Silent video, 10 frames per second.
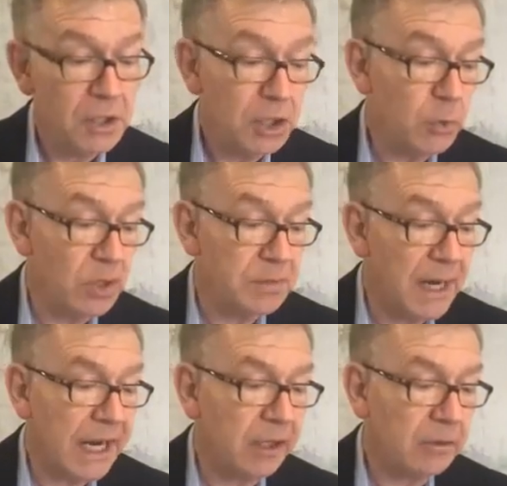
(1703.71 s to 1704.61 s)
You
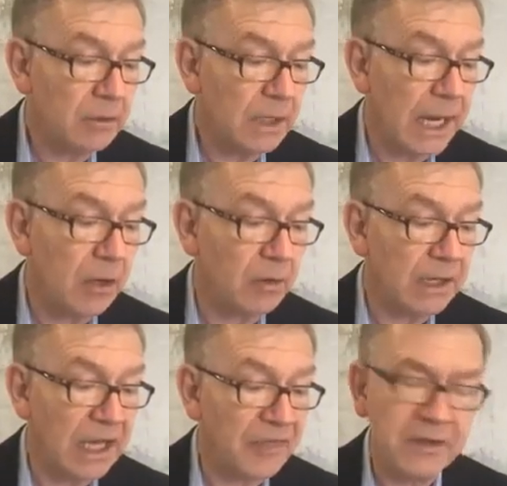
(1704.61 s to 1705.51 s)
admire our
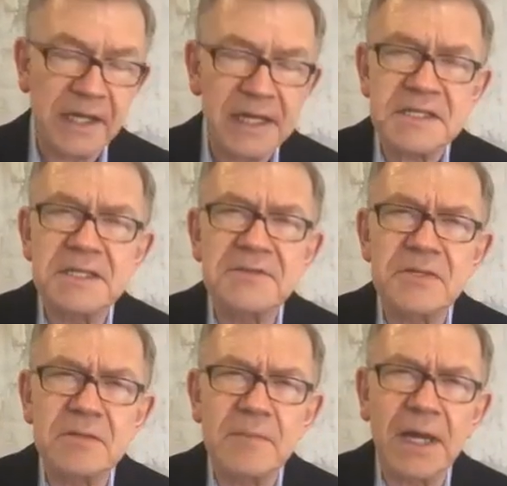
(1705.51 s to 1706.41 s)

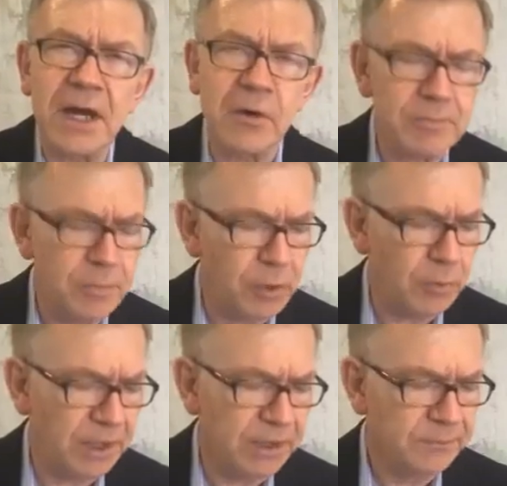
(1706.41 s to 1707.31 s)
athleticism, our
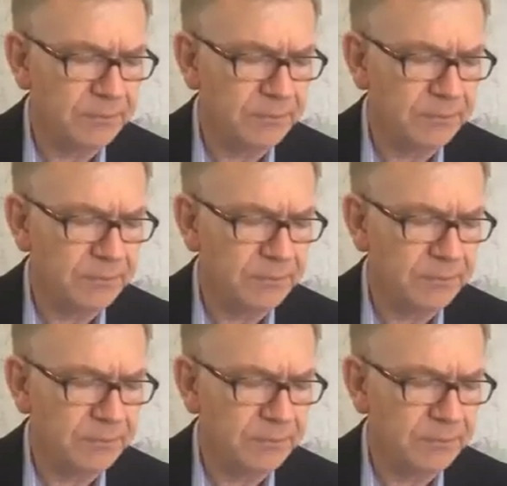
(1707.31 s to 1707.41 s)
beauty.